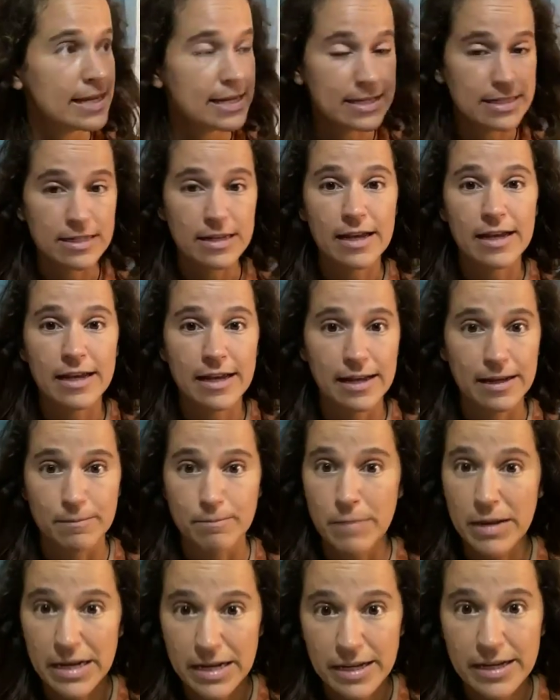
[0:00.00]
in,
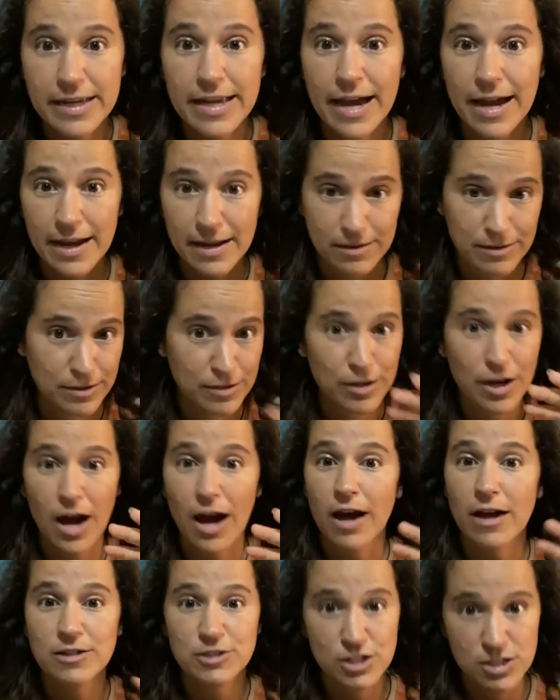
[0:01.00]
in mitigating,
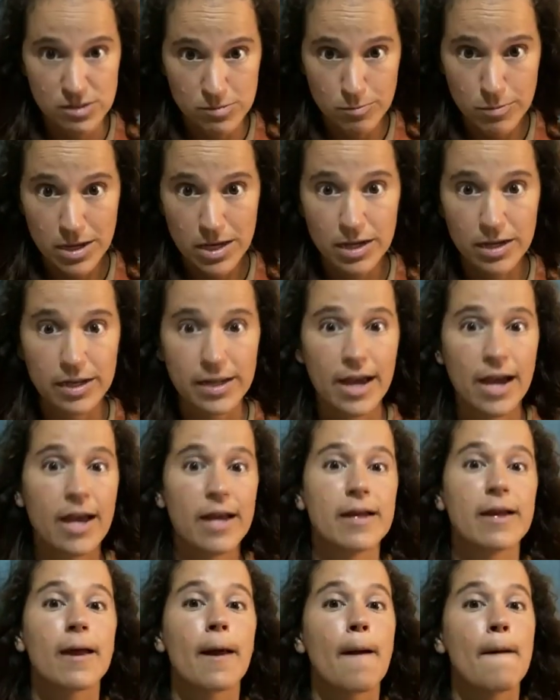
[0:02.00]
not just
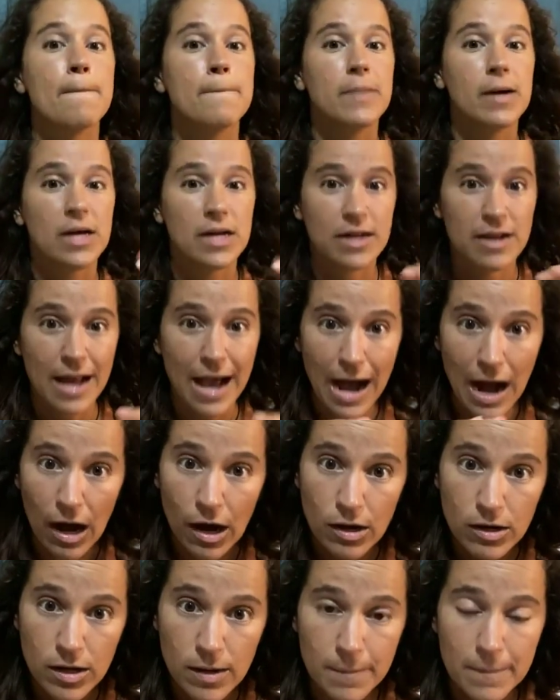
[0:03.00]
mitigating, but
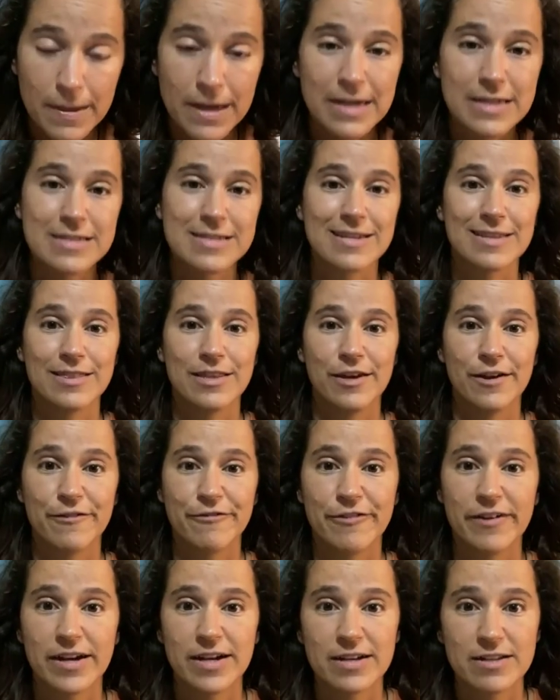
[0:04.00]
alchemizing the
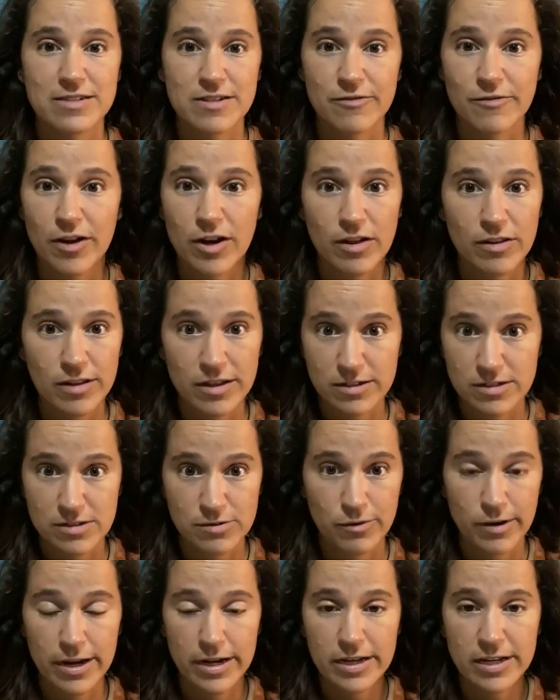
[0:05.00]
effects of all
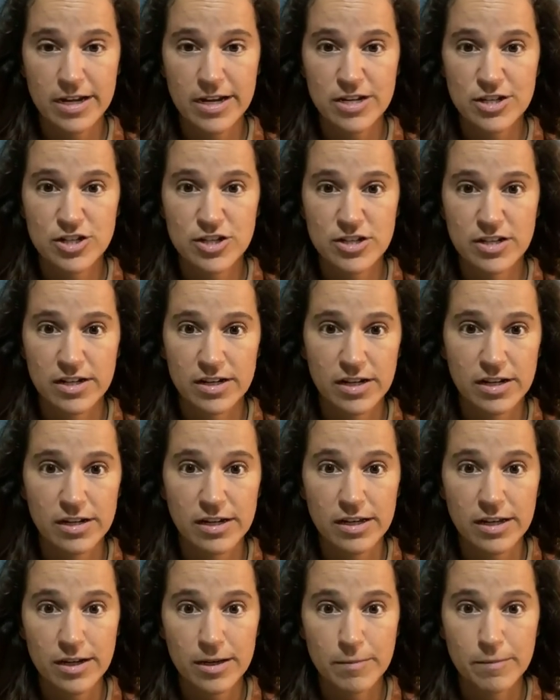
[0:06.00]
this radiation
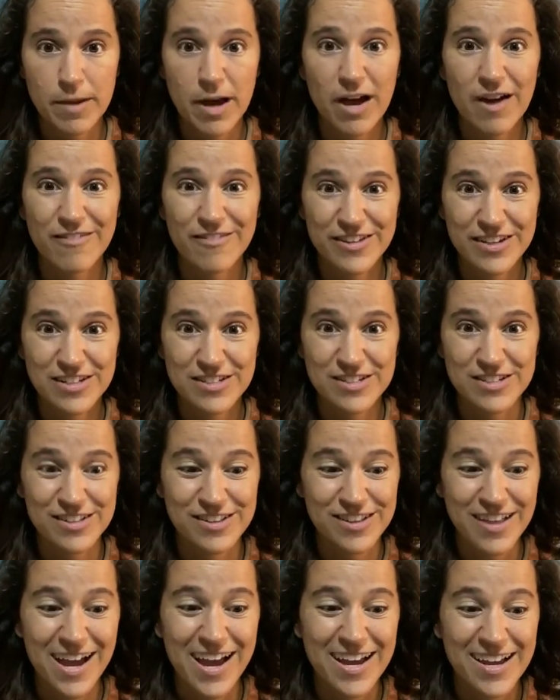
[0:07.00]
and EMF
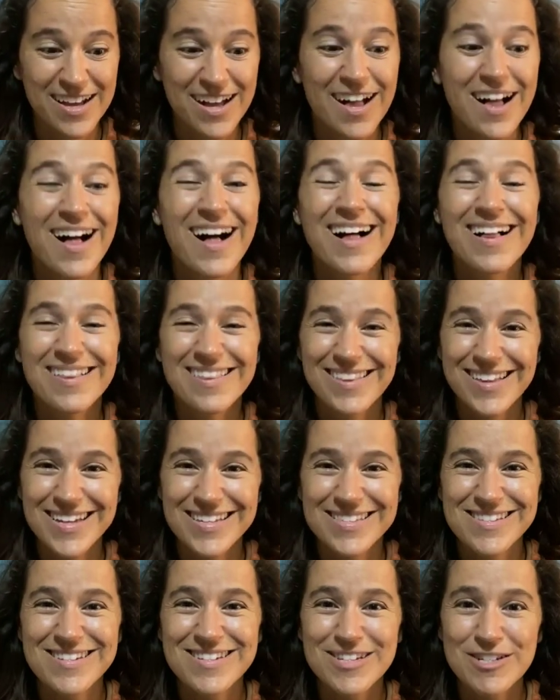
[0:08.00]
into like,
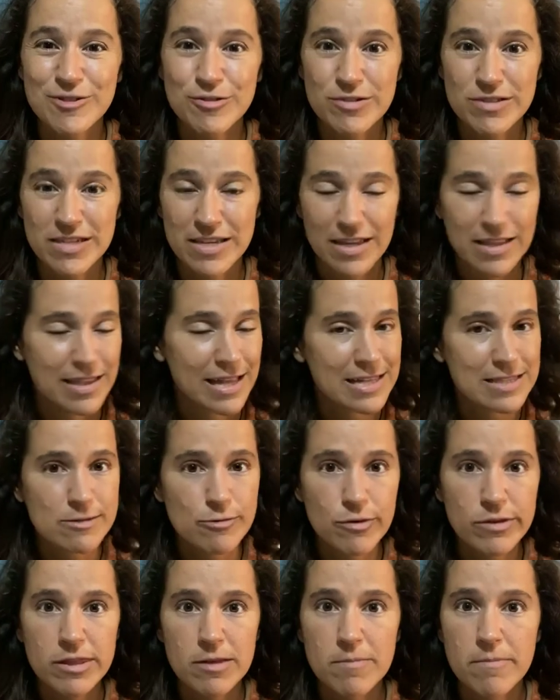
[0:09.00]
let's use it.
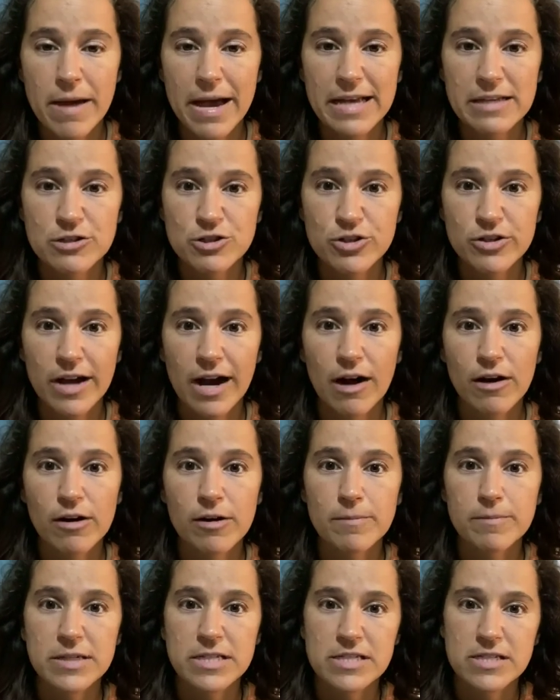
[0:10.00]
That's what the master
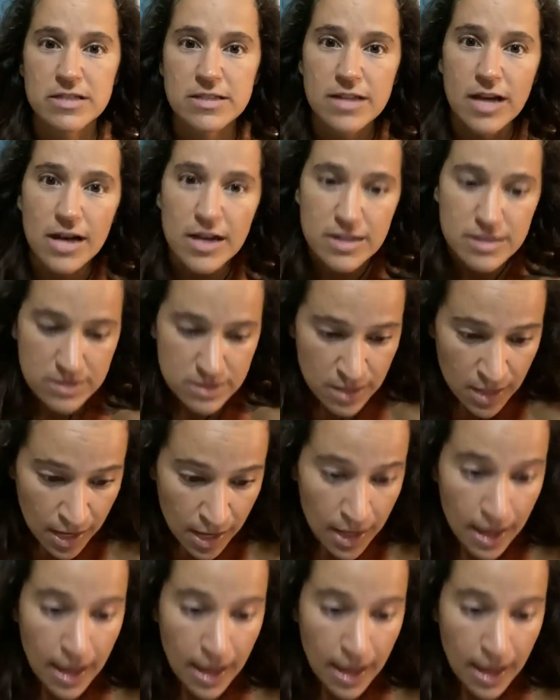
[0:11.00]
alchemist does.